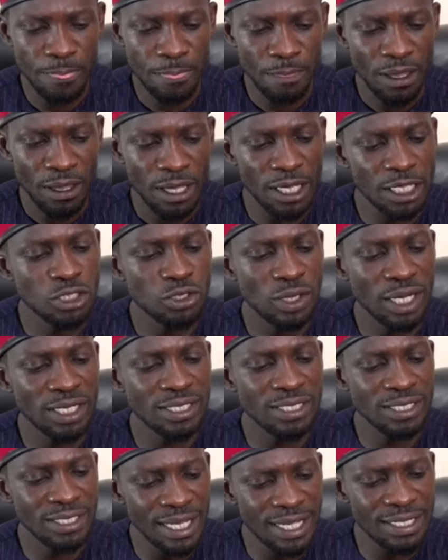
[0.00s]
It
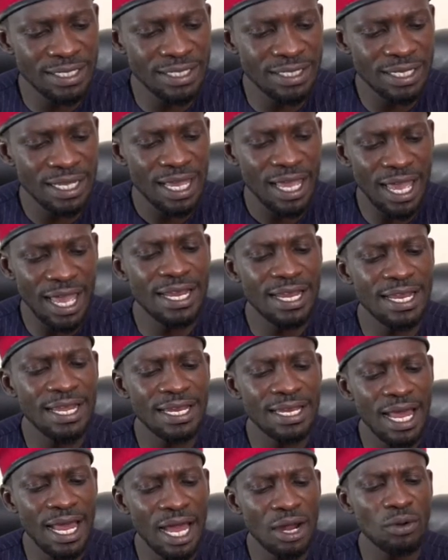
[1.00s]
transcends any
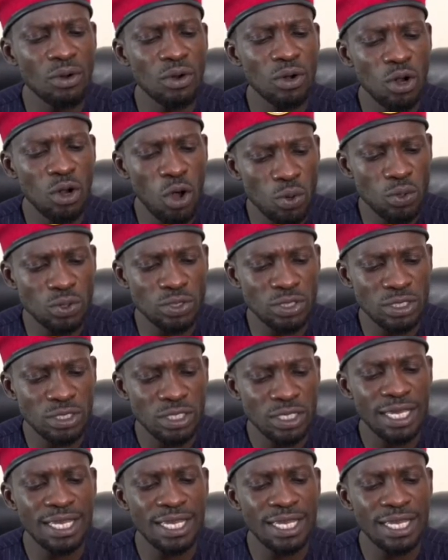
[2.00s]
narrow laws